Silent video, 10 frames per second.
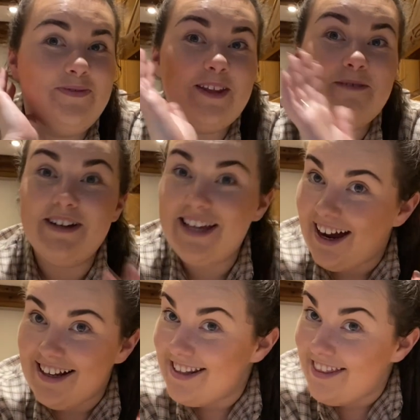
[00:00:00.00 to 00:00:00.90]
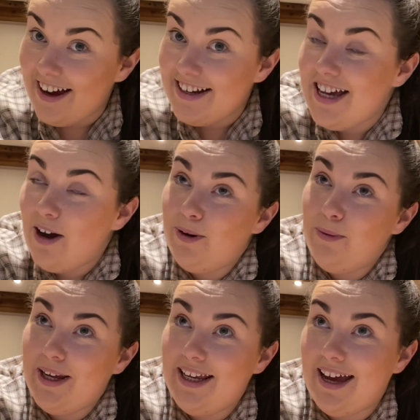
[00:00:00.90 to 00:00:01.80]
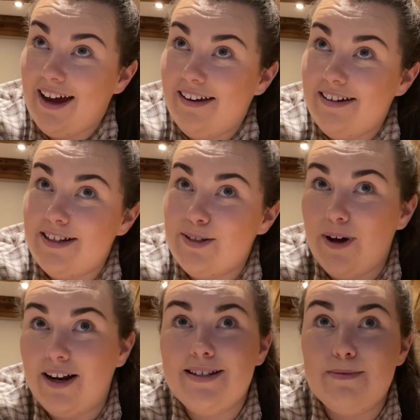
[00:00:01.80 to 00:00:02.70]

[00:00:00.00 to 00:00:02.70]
But yeah, so that is our weekend, as well as